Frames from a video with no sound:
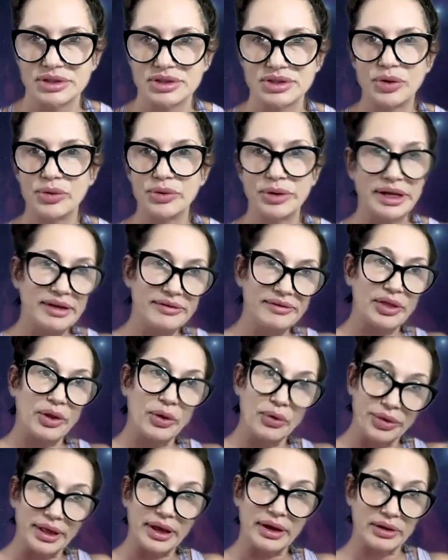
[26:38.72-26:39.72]
So even
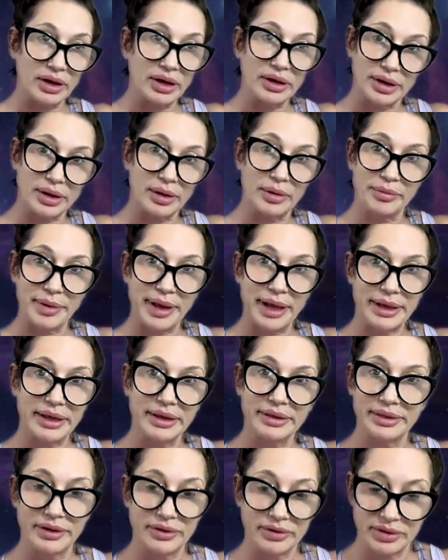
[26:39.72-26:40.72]
though they're going to come back
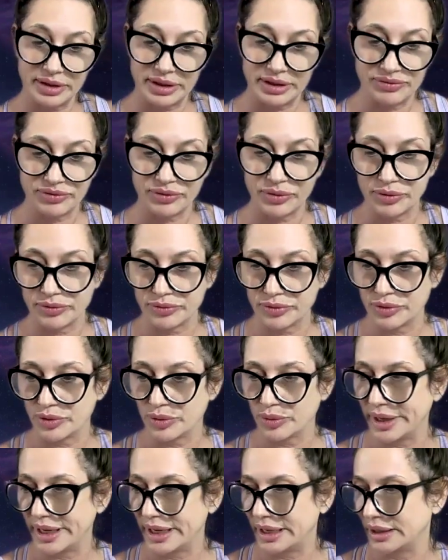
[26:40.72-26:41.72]
in, they're in for a rude
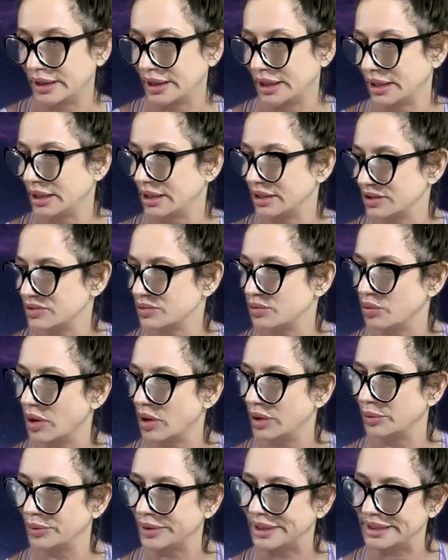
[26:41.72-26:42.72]
awakening is
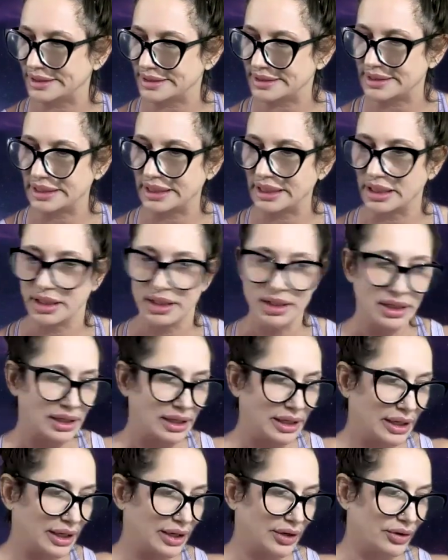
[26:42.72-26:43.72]
what we see
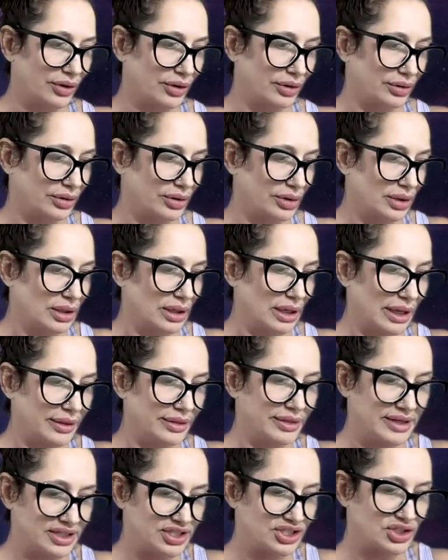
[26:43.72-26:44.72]
here
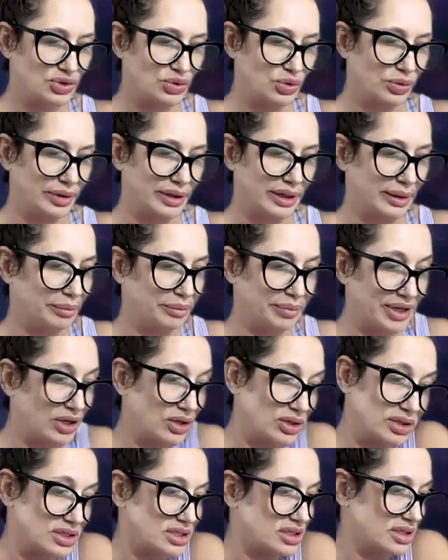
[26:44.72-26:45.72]
in this story.
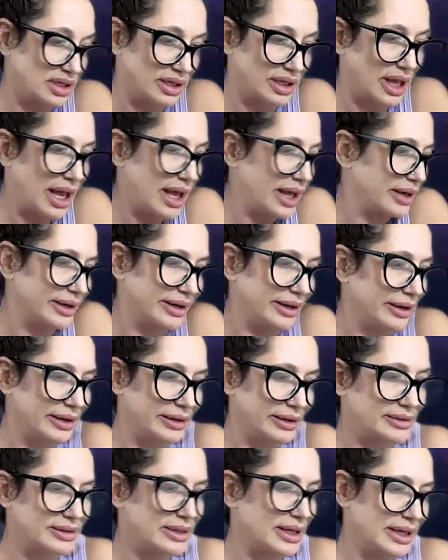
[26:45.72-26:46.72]
Because again,
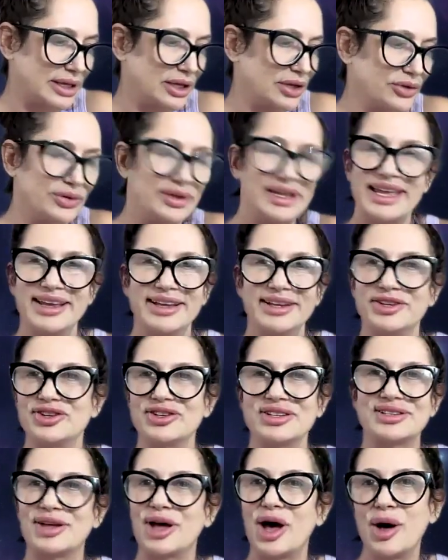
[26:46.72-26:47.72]
it's like you can't
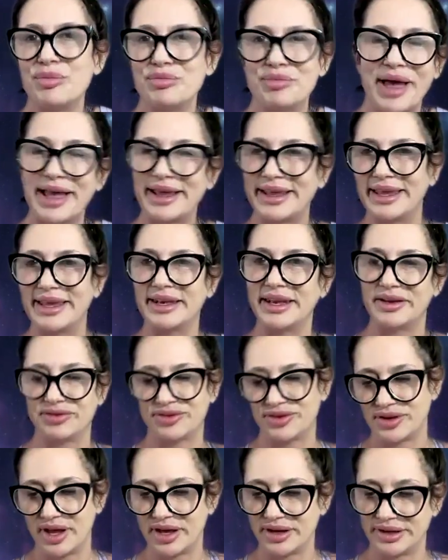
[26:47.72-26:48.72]
just come back in
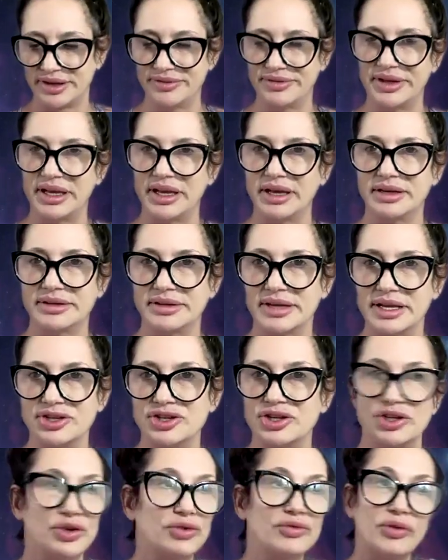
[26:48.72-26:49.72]
after not giving it
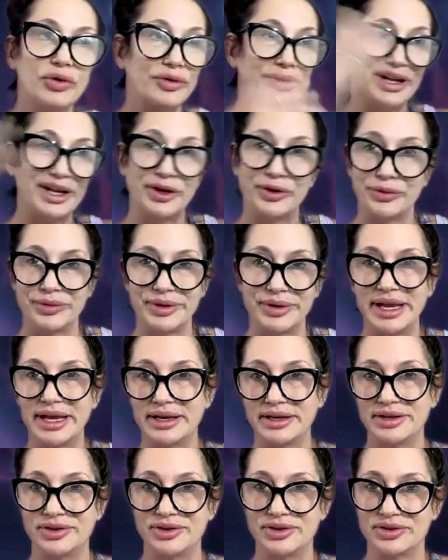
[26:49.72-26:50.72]
attention. You've already
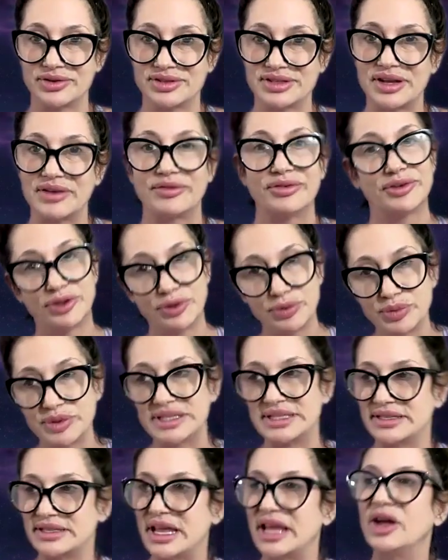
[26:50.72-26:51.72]
created yourself. You
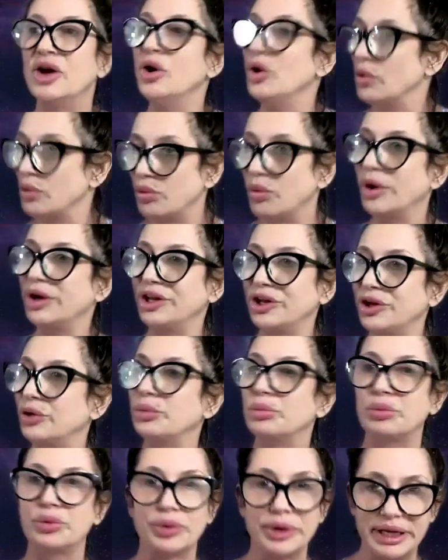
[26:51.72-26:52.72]
would say, what are
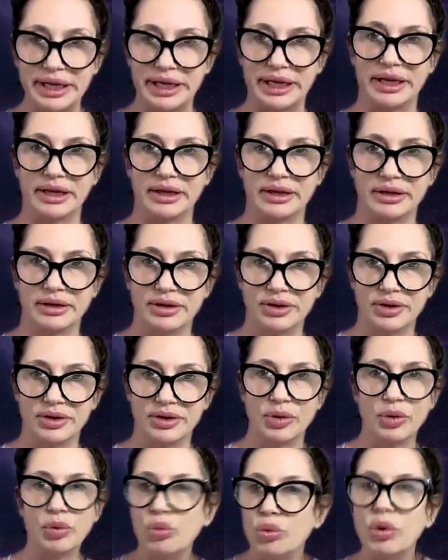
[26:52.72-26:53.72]
you bringing?
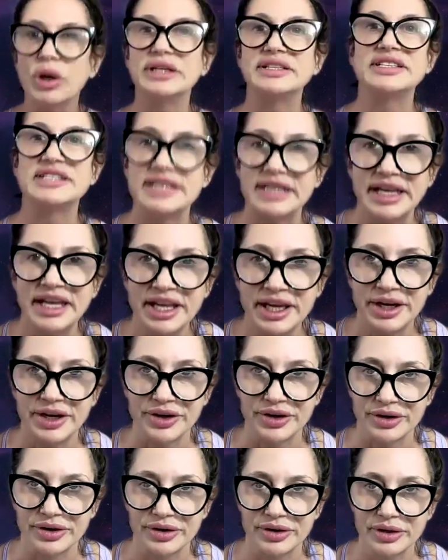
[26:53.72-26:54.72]
What's
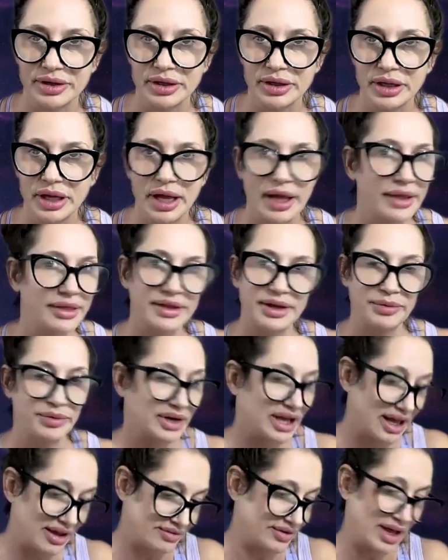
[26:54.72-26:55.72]
here? And they
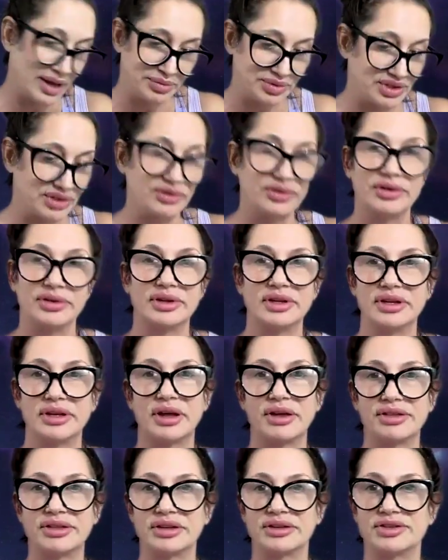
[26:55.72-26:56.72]
would have absolutely
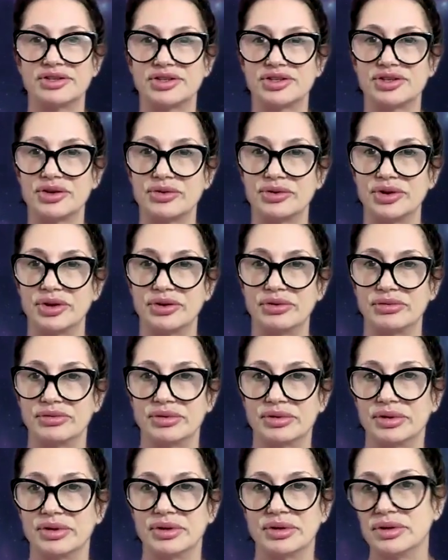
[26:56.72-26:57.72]
nothing to show you
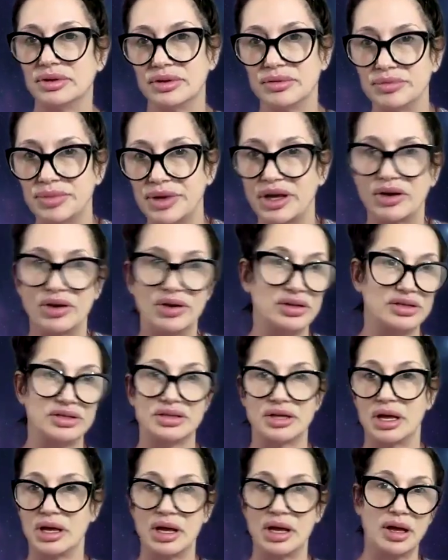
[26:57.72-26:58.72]

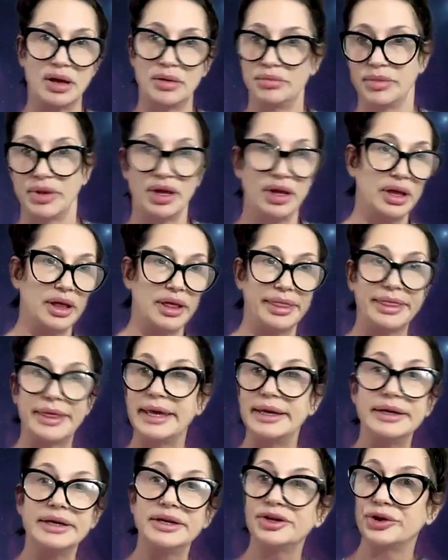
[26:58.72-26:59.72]
because
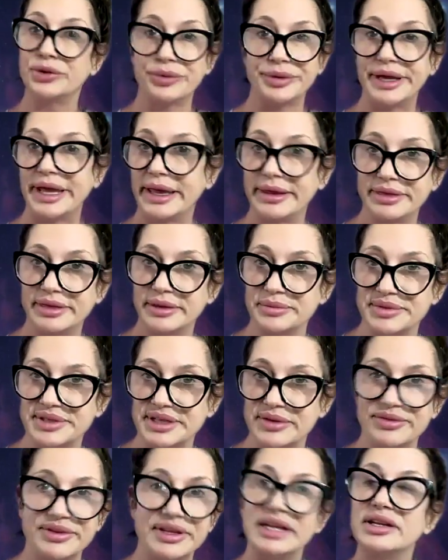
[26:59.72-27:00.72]
they didn't create
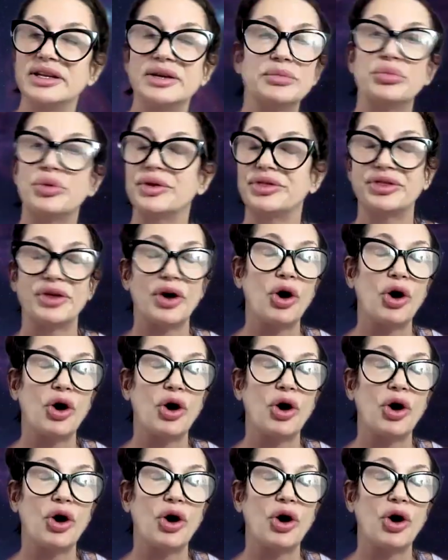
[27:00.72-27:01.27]
themselves. They didn't put